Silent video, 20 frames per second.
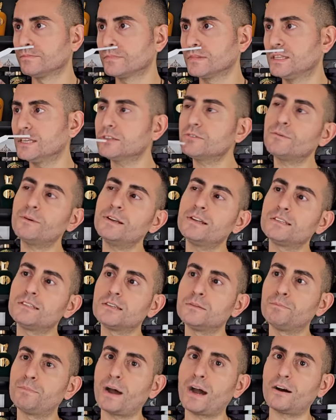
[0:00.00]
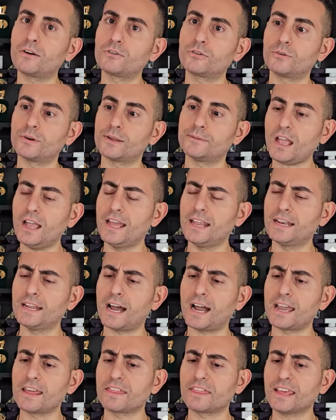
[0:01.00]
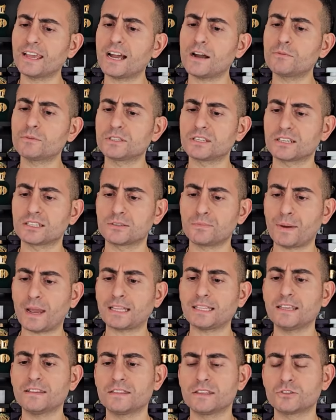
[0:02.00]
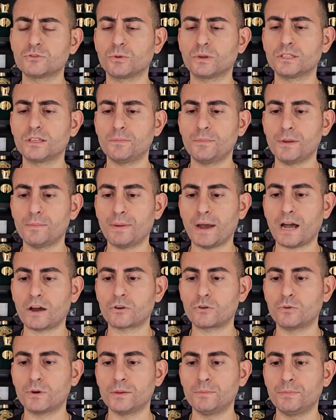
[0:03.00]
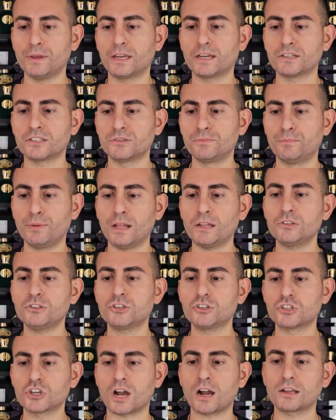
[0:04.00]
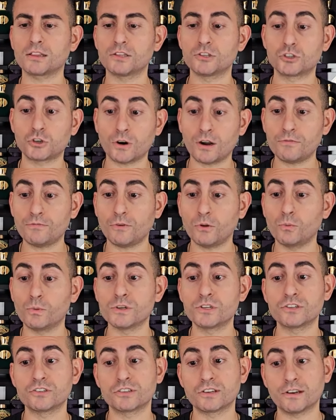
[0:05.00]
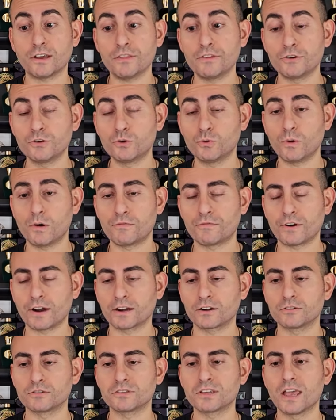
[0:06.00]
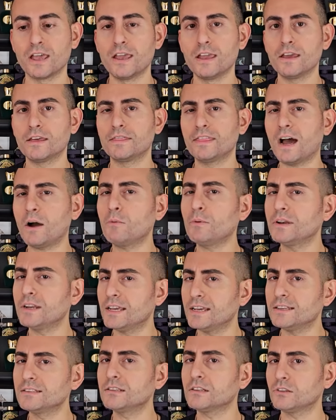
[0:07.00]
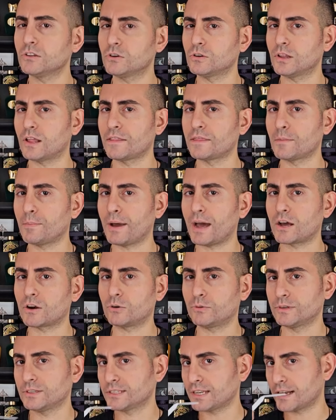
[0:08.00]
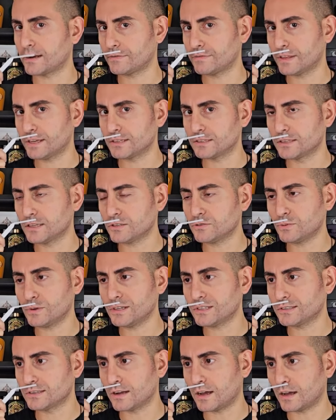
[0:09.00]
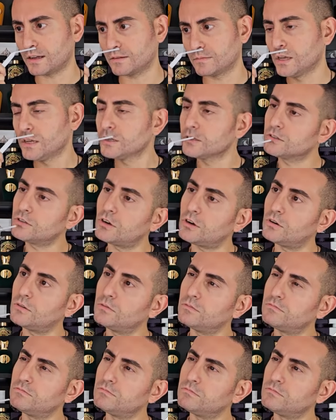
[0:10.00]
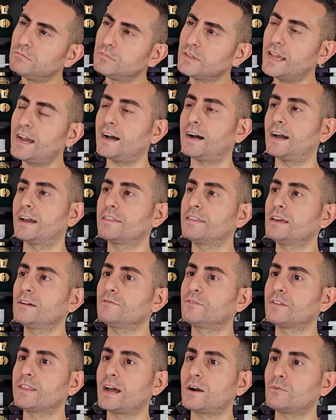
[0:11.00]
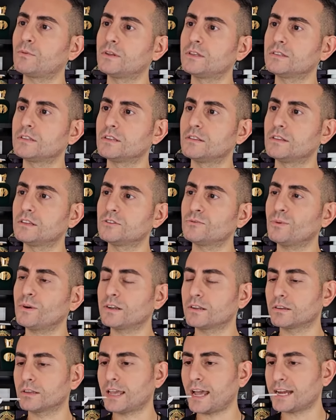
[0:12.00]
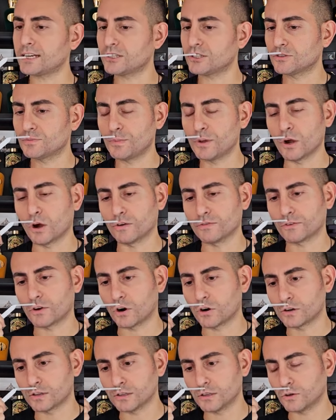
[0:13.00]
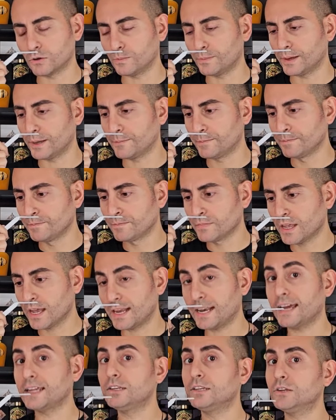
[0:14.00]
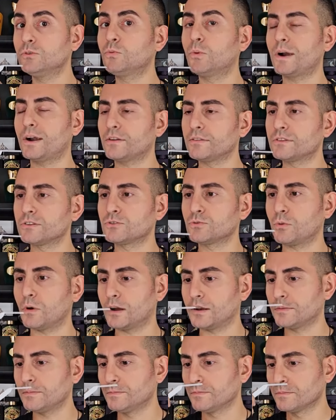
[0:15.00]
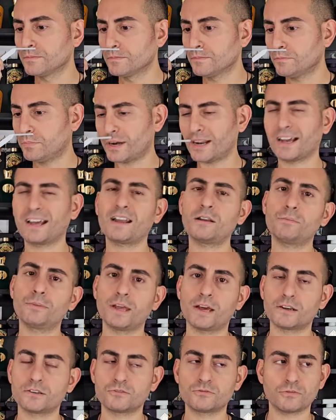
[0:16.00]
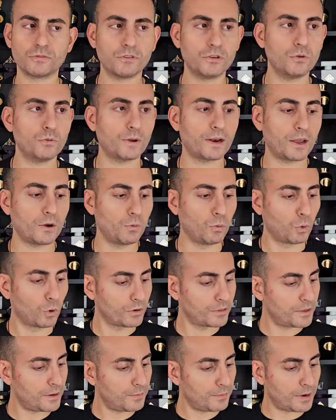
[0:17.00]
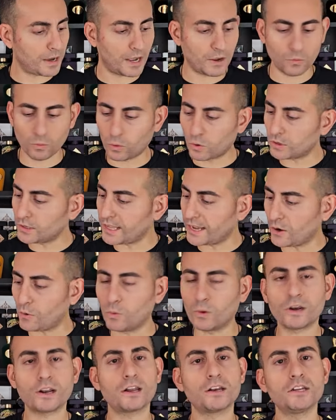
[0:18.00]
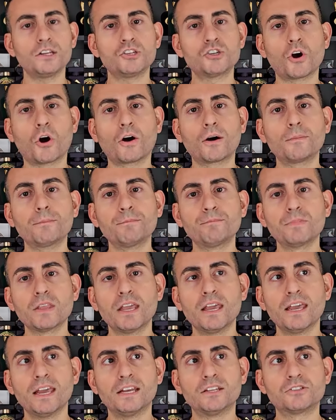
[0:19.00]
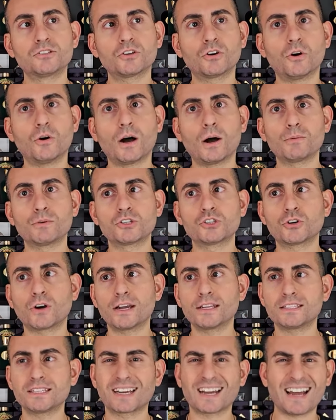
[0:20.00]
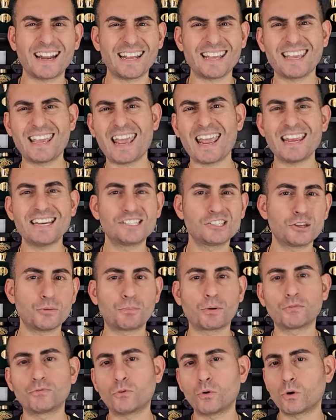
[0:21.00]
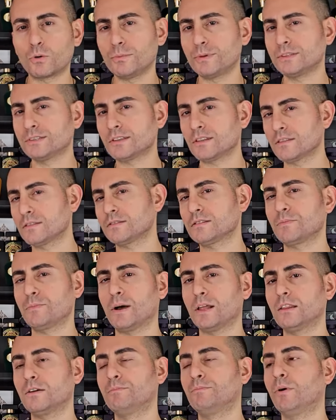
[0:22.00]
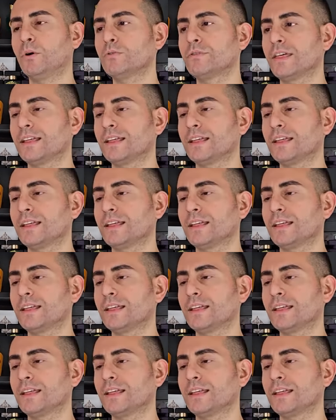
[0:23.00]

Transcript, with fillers: This one isn't powdery, and I think I was expecting this one to be powdery because Belgian Chocolate Truffle, which is another Dua fragrance, that one is a little on the powdery side of things. This one is not. So yeah, I think for that reason, this one catches me off guard a little bit. And I did wear this one But I gotta be honest with you, when I wore them, I wore like one on each arm. And so I was trying to kind of gauge the performance and the smell of both